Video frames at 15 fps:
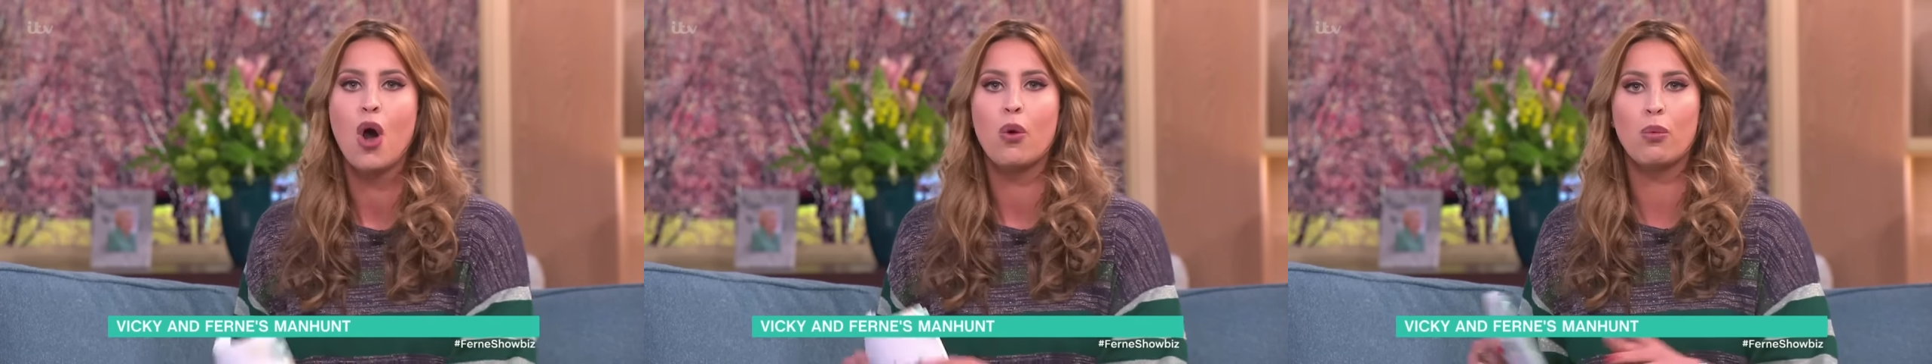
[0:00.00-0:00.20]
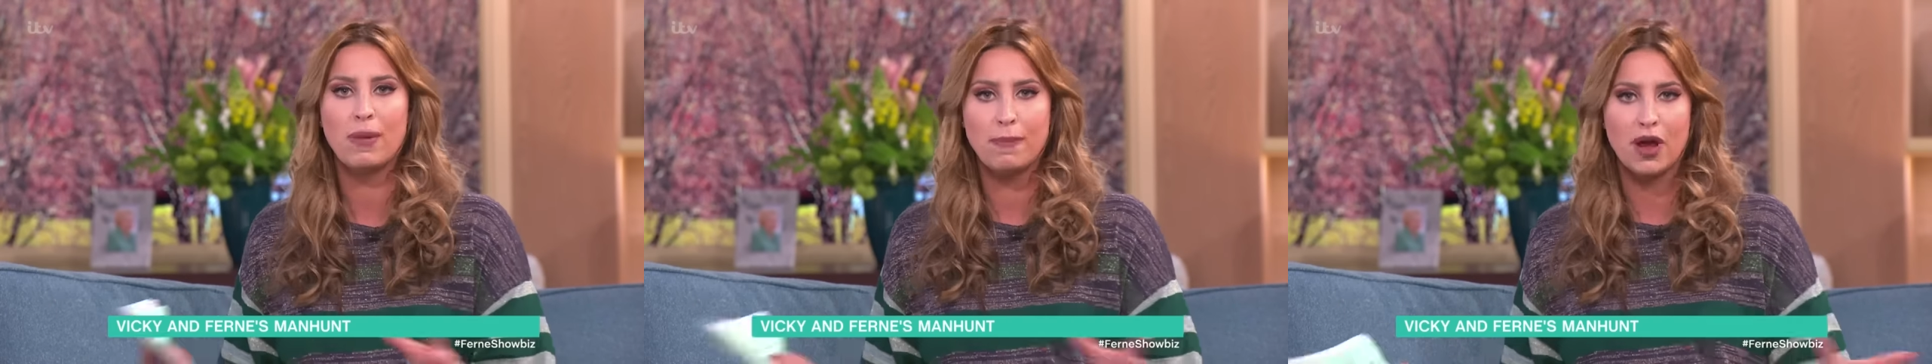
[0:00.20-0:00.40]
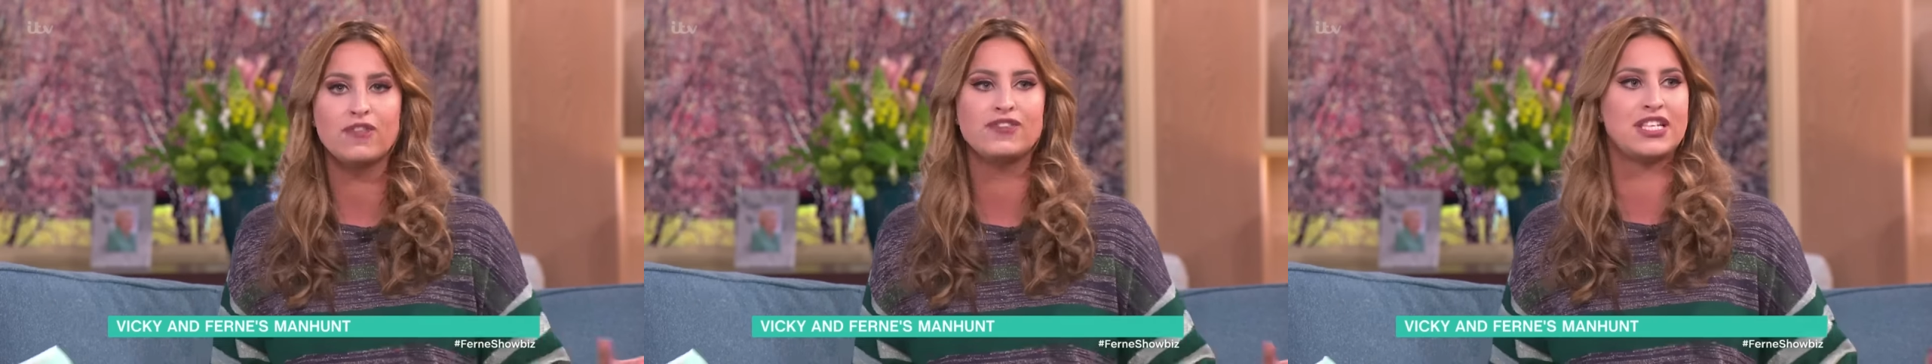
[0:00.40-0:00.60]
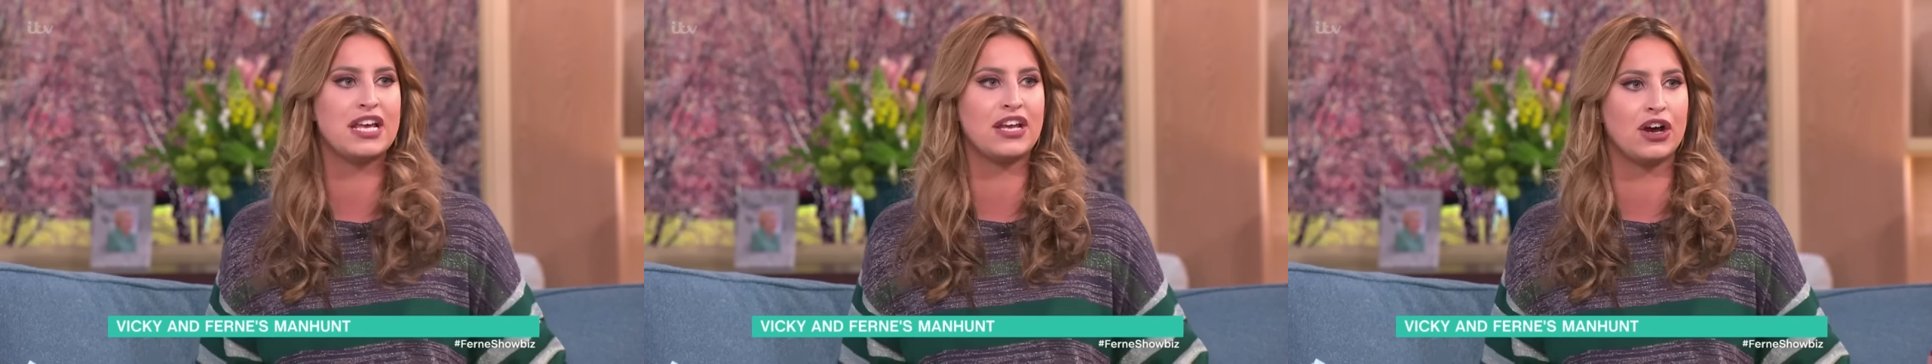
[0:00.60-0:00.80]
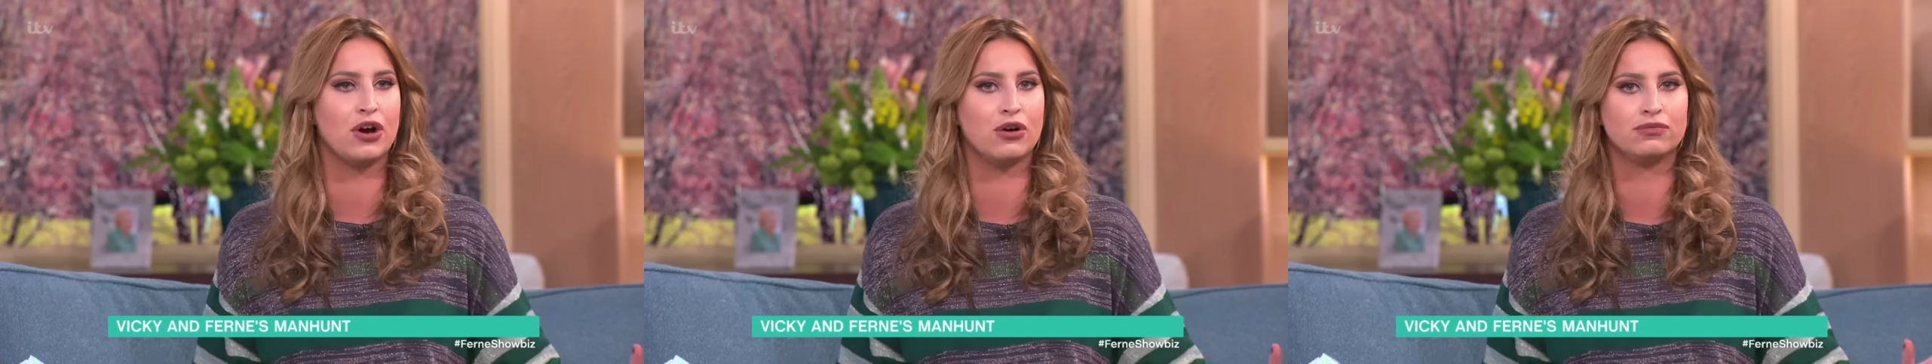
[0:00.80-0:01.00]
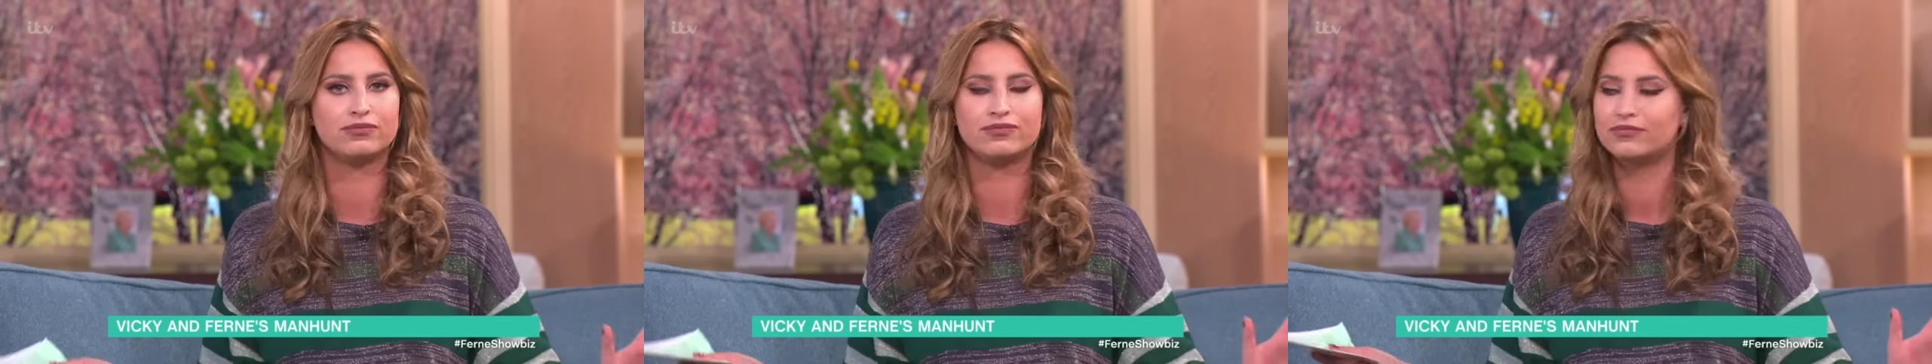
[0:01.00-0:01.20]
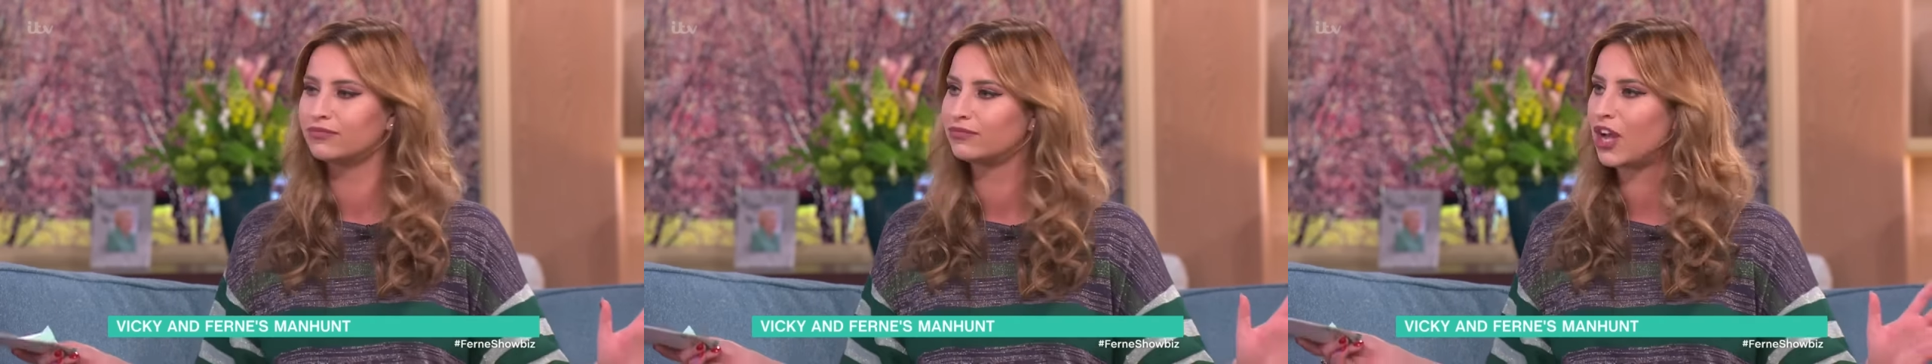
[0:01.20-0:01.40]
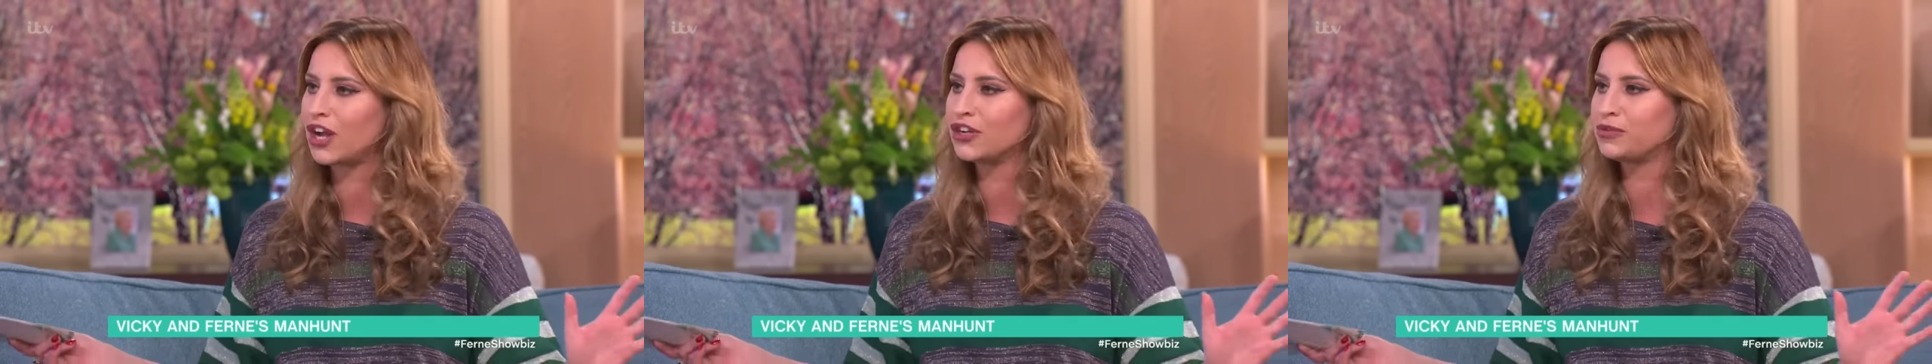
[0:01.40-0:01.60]
We're both single.
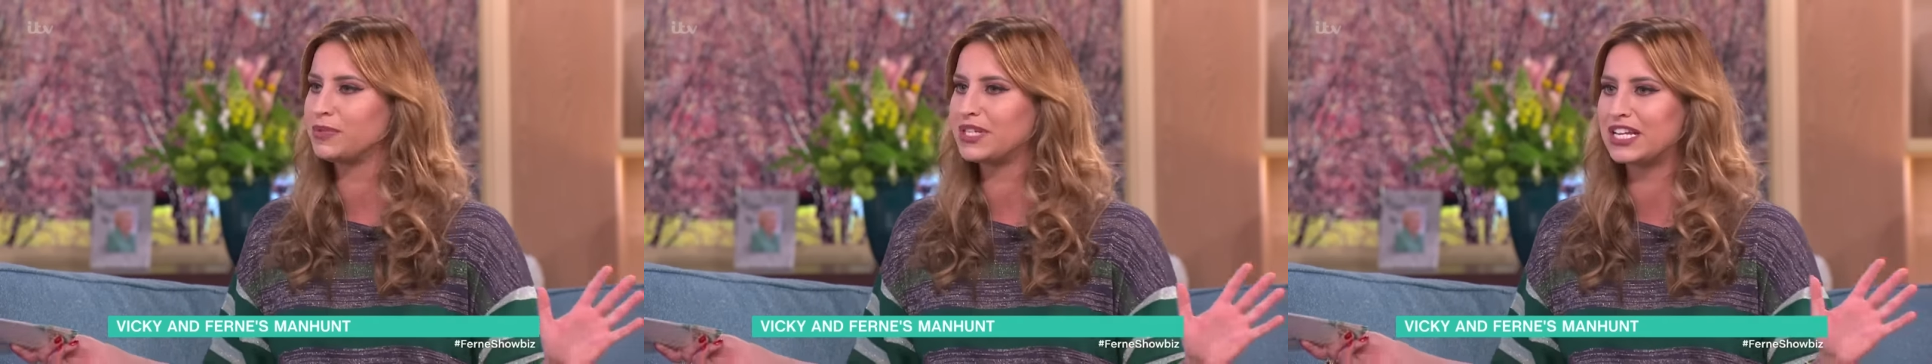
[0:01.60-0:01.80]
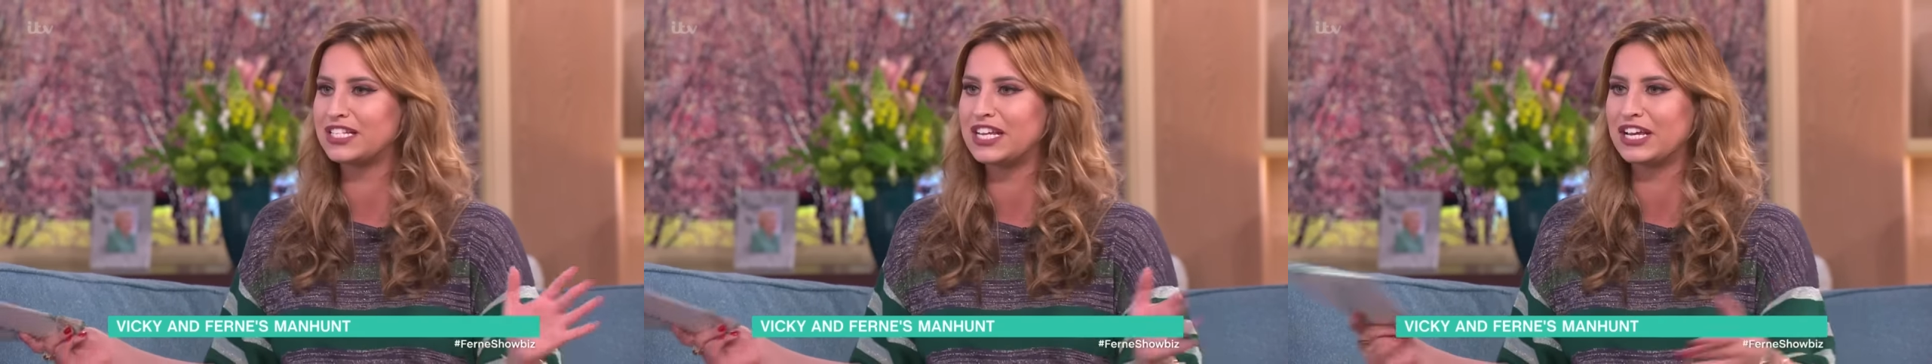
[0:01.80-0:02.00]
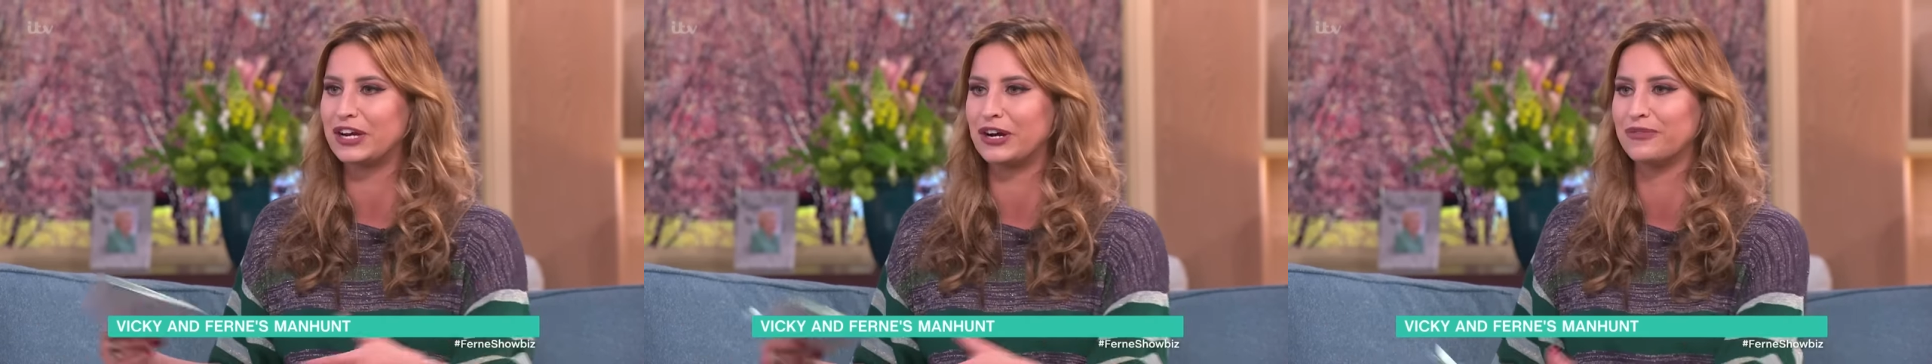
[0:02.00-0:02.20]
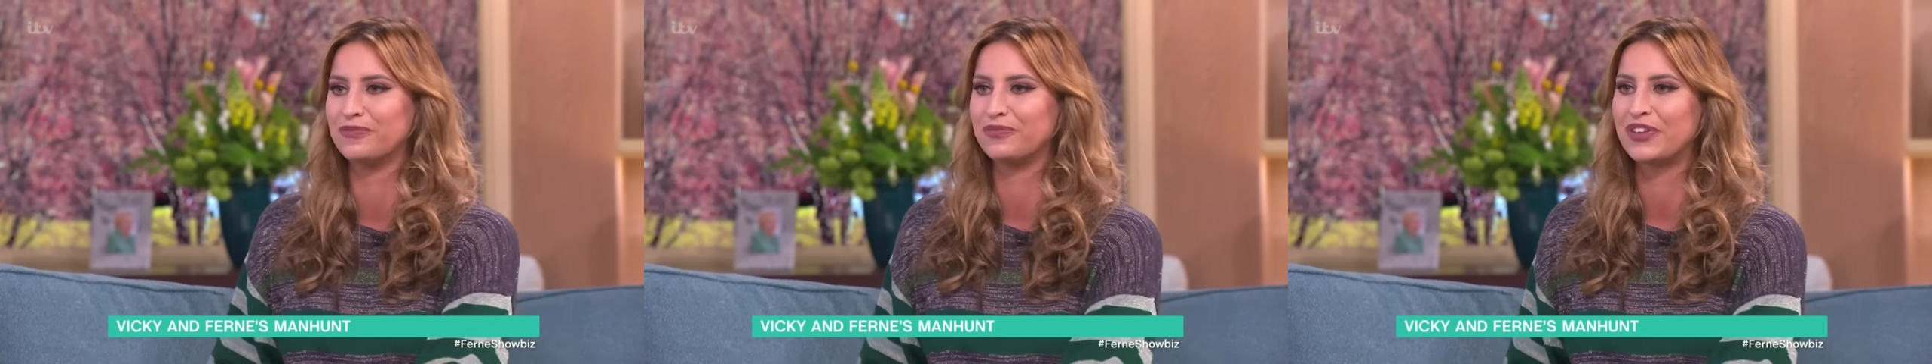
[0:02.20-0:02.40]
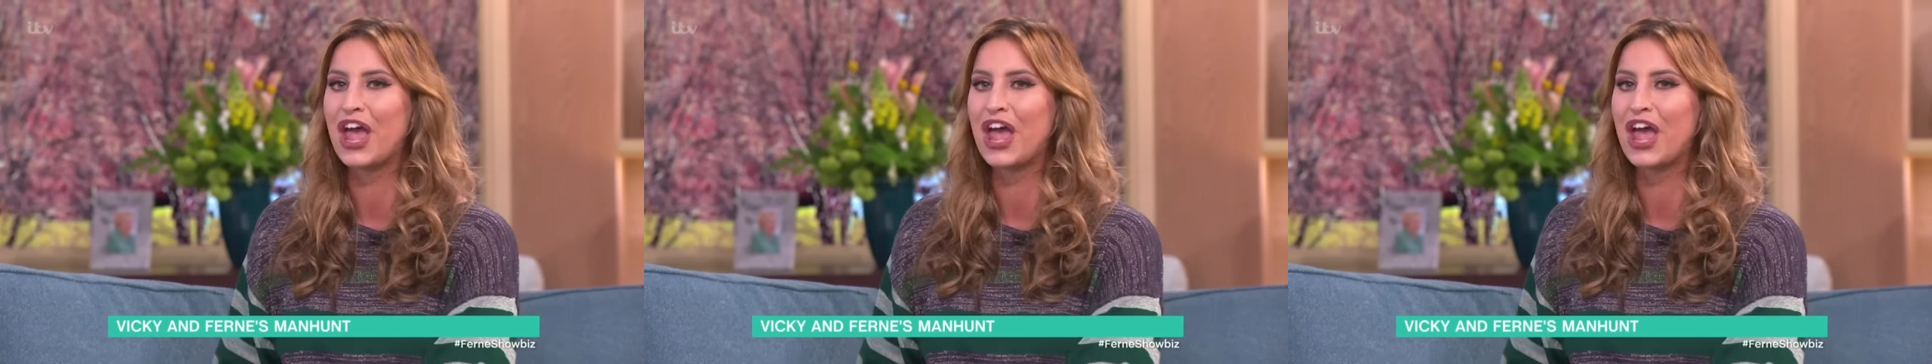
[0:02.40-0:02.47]
100% single.